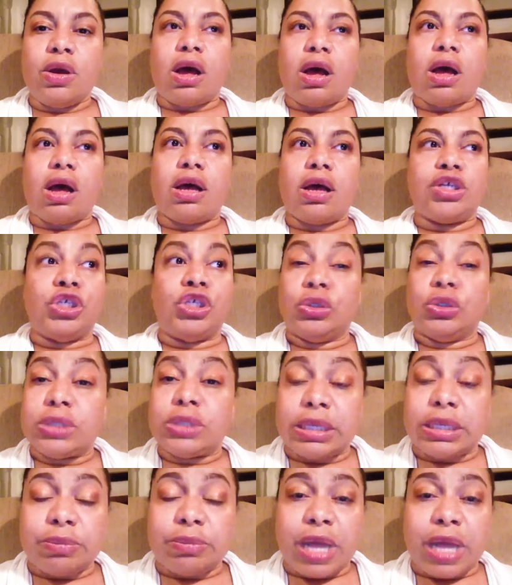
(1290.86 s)
using
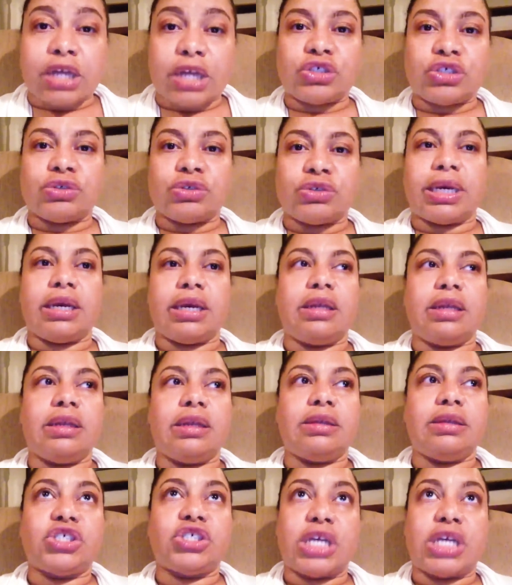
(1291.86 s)
blockchain,
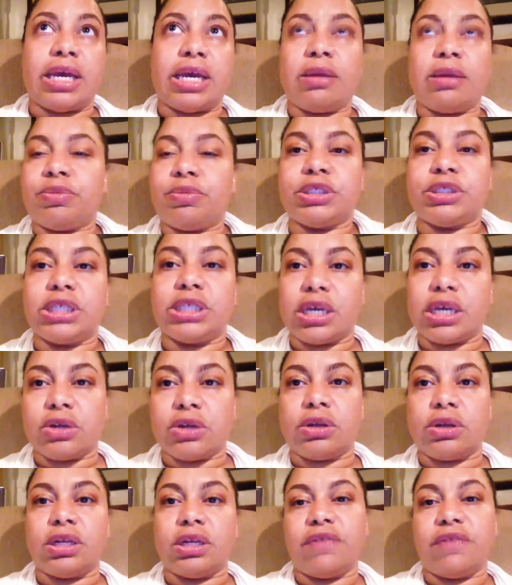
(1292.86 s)
particularly
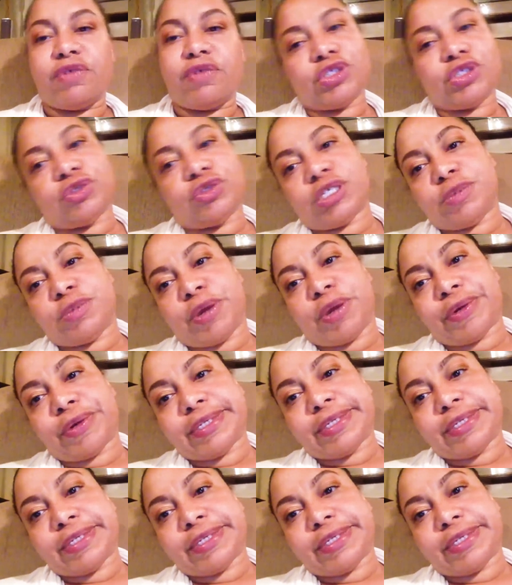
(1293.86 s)
for transparency.